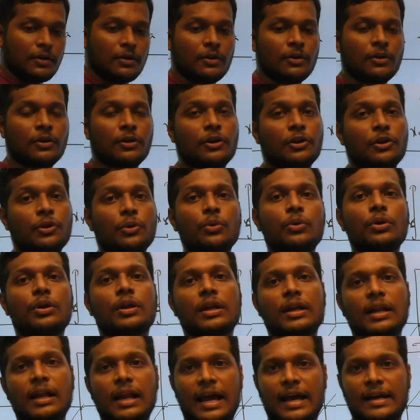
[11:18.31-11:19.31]

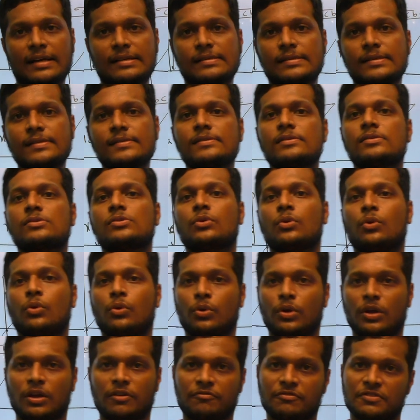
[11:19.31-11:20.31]
neutral axis
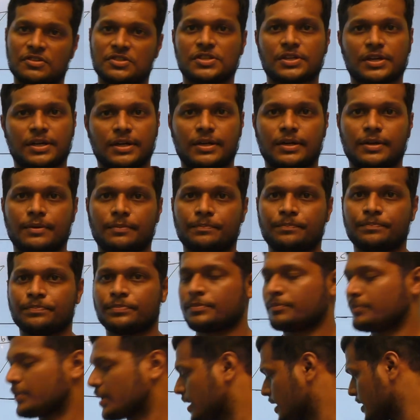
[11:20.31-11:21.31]
coefficient,
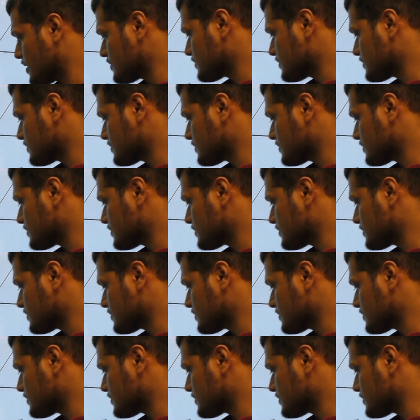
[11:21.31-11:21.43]
because